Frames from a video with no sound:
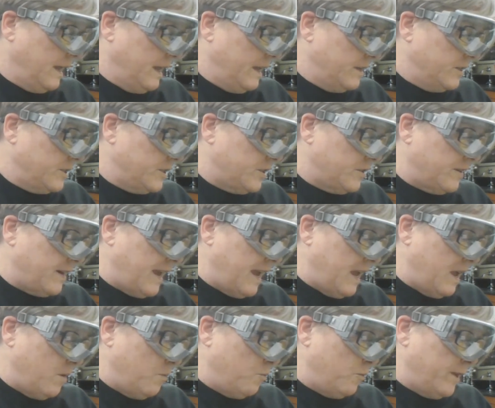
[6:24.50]
So
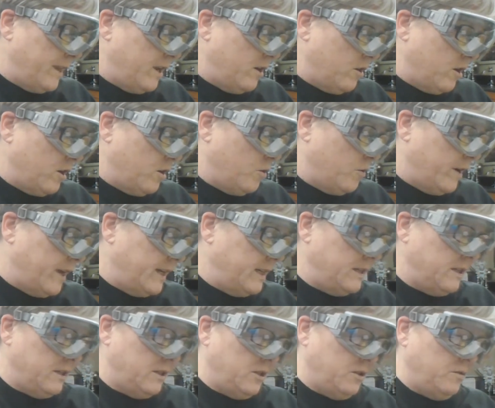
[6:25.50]
now we are
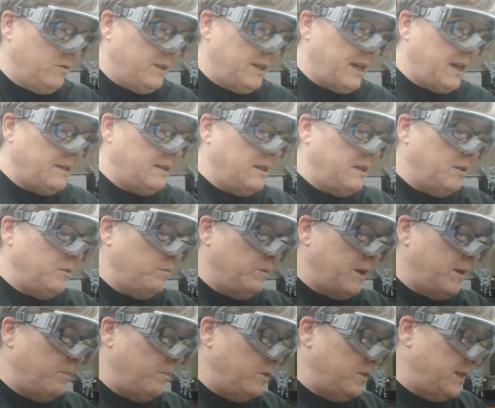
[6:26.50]
going to do test tube
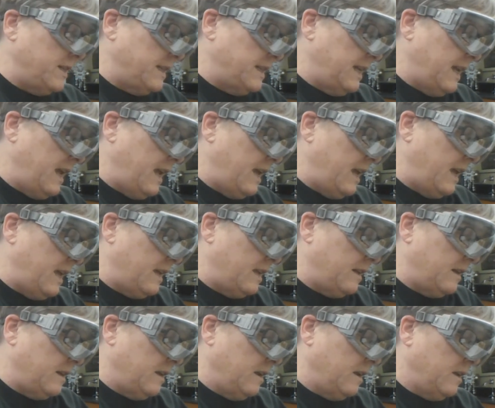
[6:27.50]
number
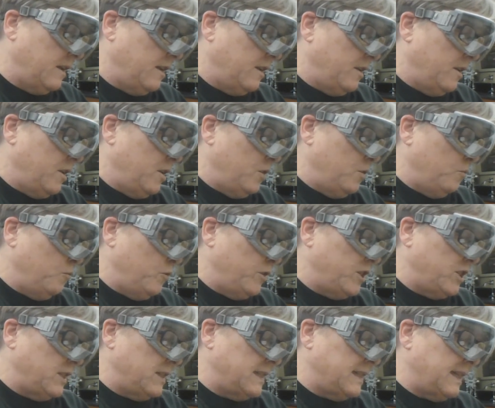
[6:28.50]
10,
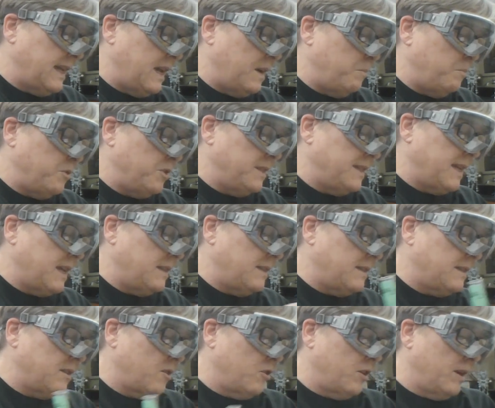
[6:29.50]
which is 10%
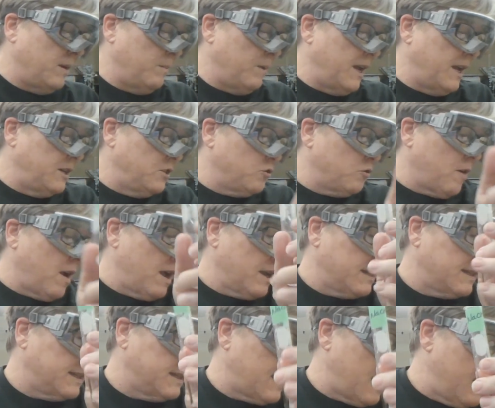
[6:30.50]
sodium
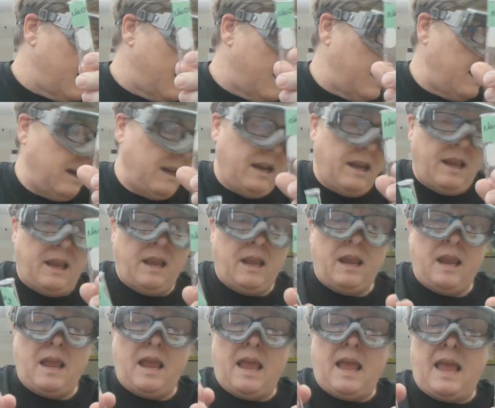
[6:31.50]
hydroxide
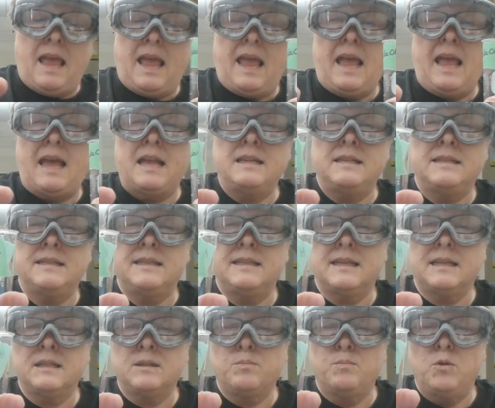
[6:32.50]
and
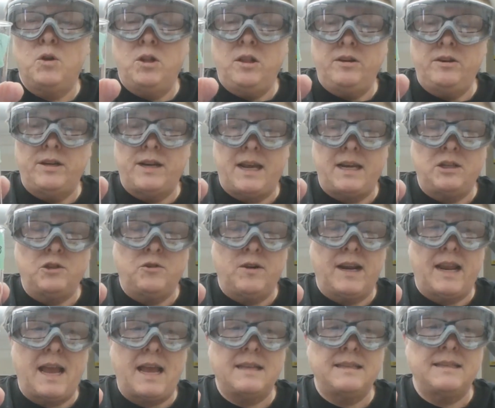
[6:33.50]
6 molar
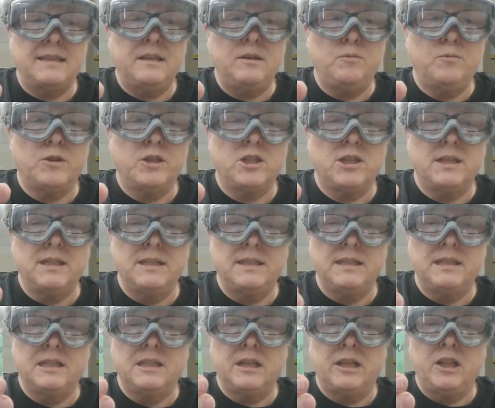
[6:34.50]
nitric acid, which
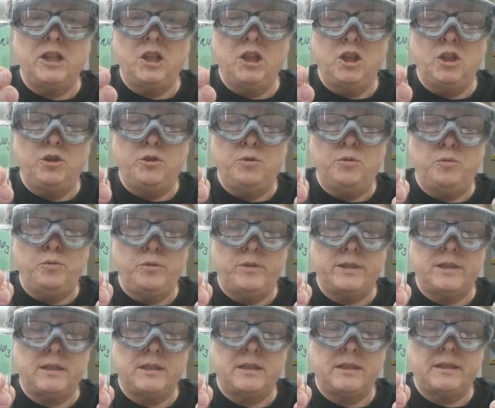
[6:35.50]
is
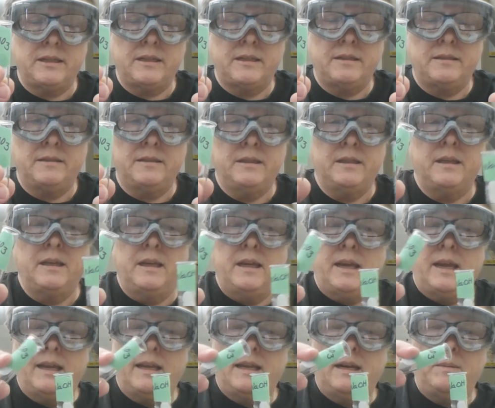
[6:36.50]
dilute.
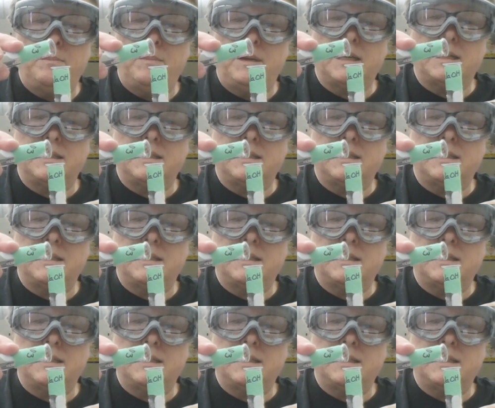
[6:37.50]
I'm going to mix